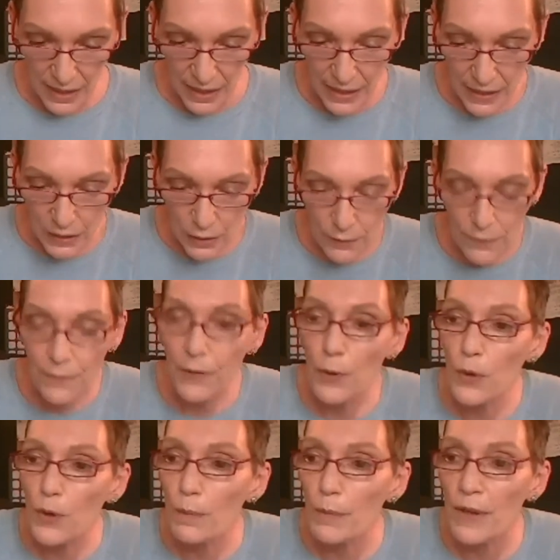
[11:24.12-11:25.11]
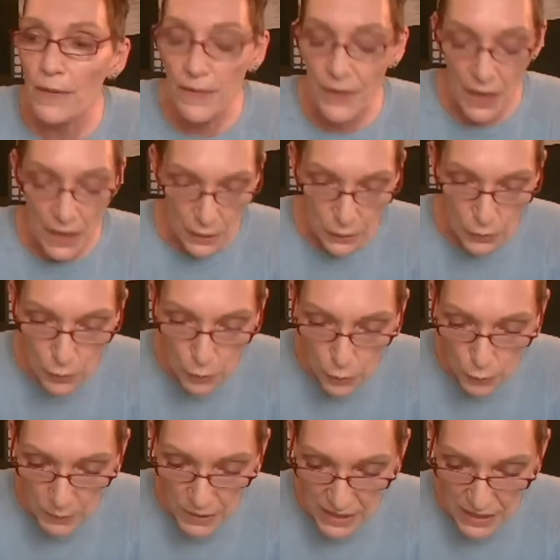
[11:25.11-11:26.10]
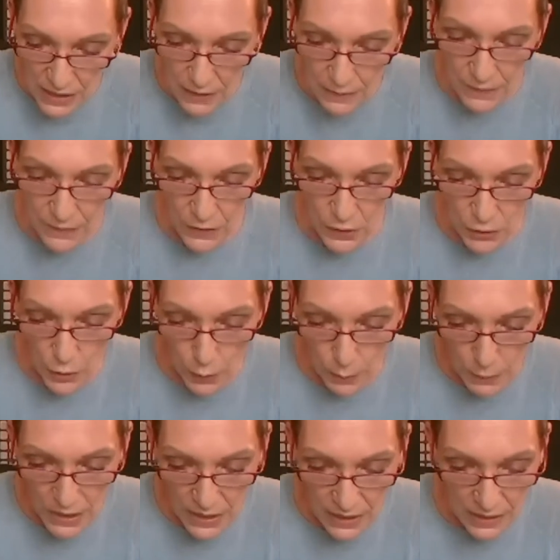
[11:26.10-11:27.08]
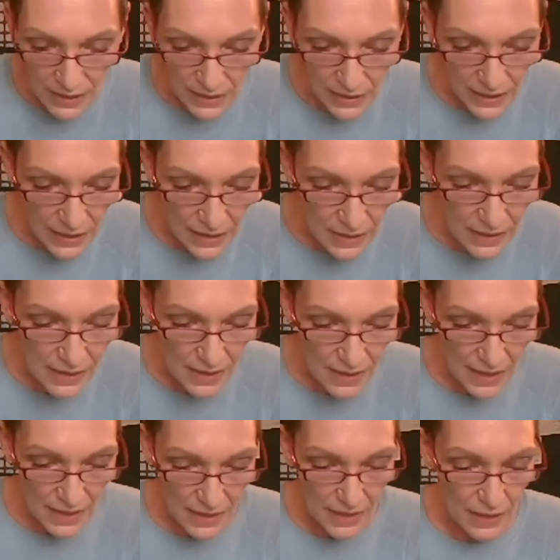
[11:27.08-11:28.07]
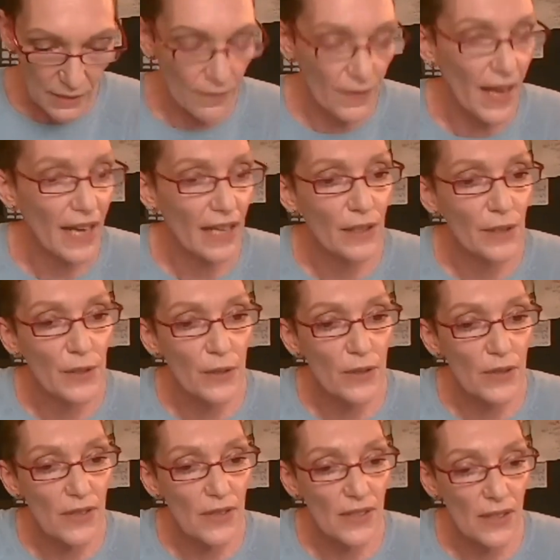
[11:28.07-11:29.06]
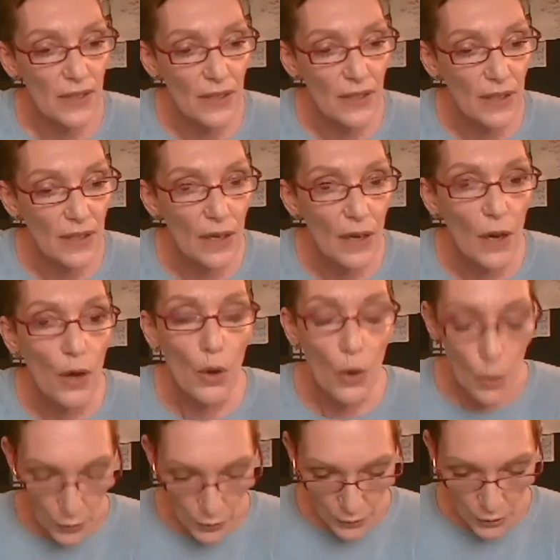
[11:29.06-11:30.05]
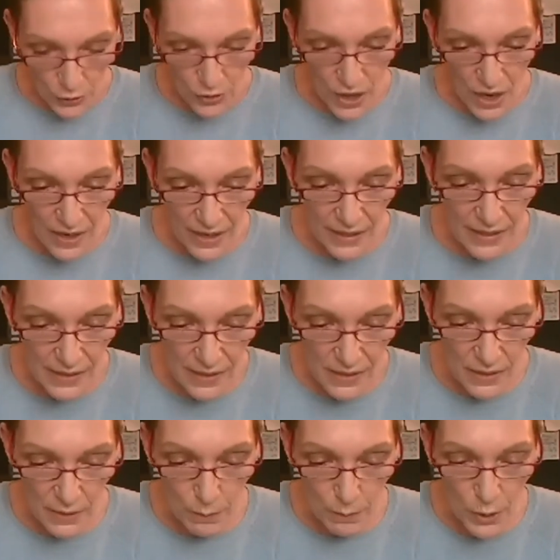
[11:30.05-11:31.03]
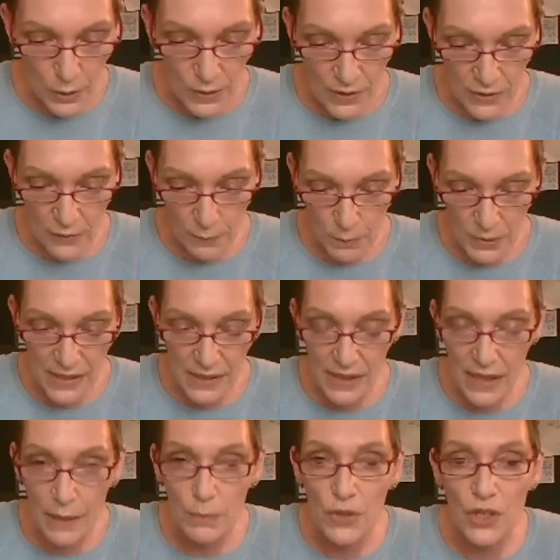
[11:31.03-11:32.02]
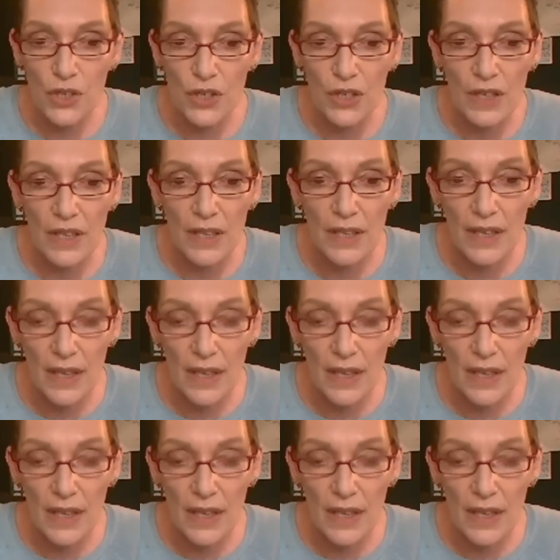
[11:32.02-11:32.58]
in the form of normative, dominant, kinesthetic values, authorized modes of perception,